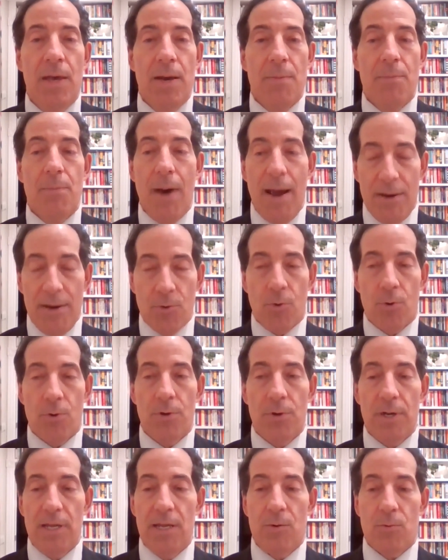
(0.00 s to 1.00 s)

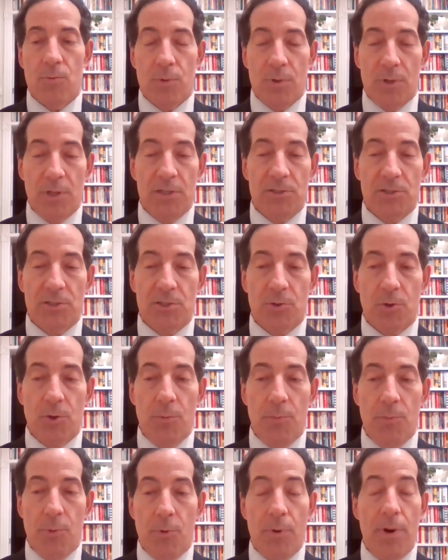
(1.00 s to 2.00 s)
minority religious
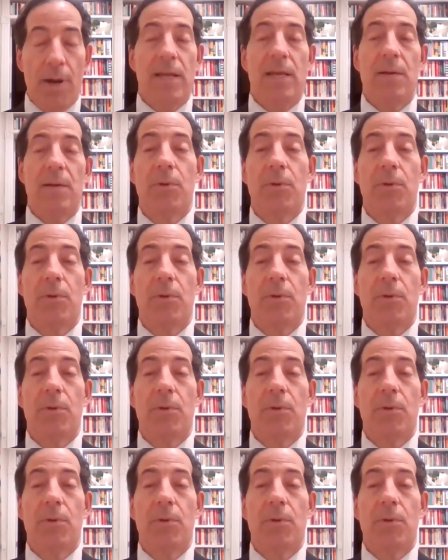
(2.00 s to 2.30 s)
group or any